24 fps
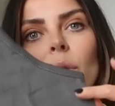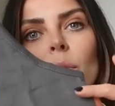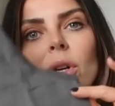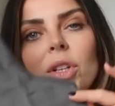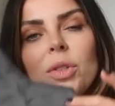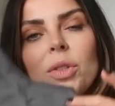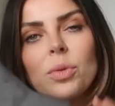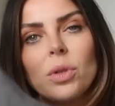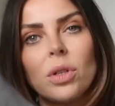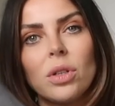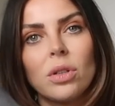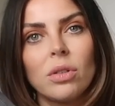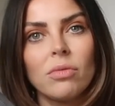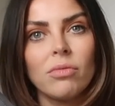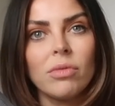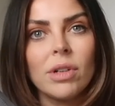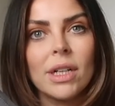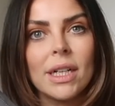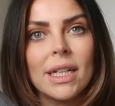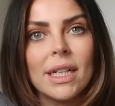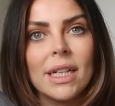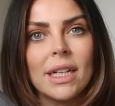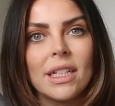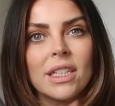which will look
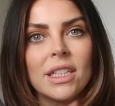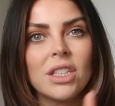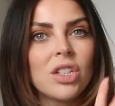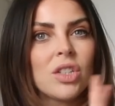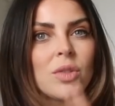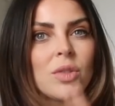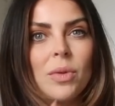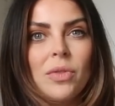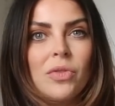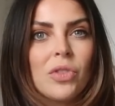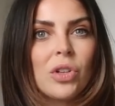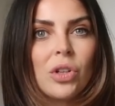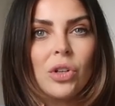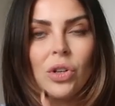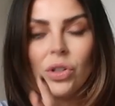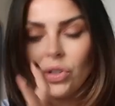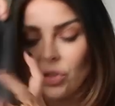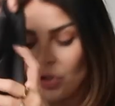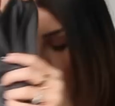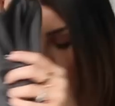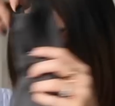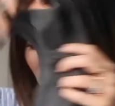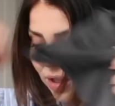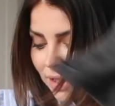really nice just with
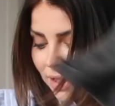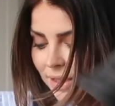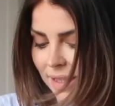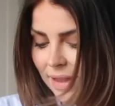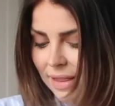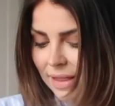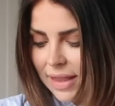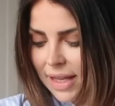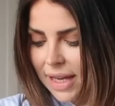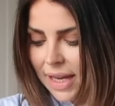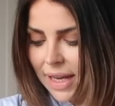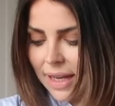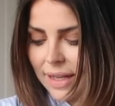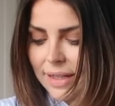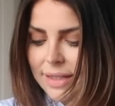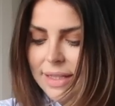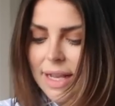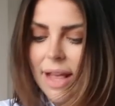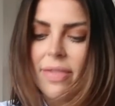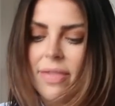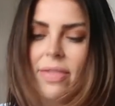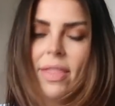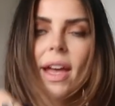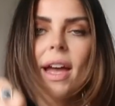joggers and things,
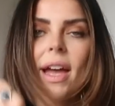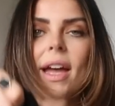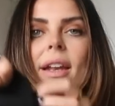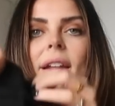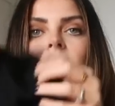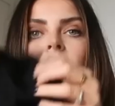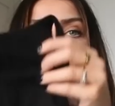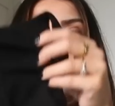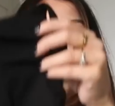and then